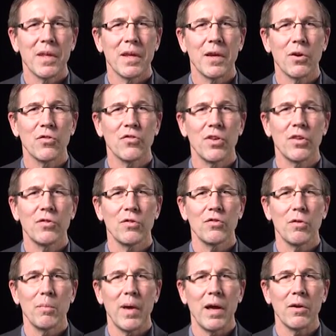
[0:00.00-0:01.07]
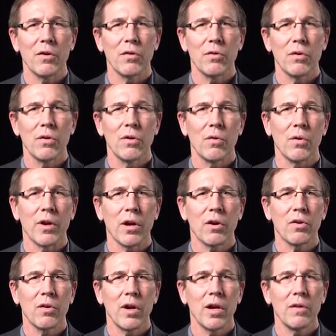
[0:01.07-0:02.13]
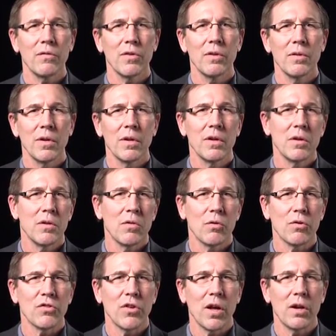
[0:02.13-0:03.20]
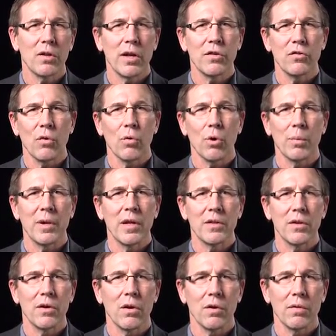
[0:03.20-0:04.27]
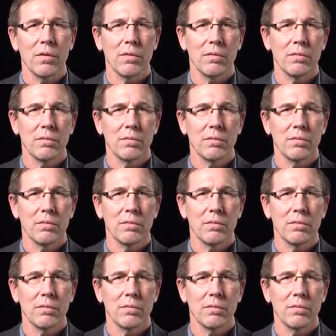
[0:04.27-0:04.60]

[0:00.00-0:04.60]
Here, sensors are mounted on aircraft or satellites orbiting the Earth.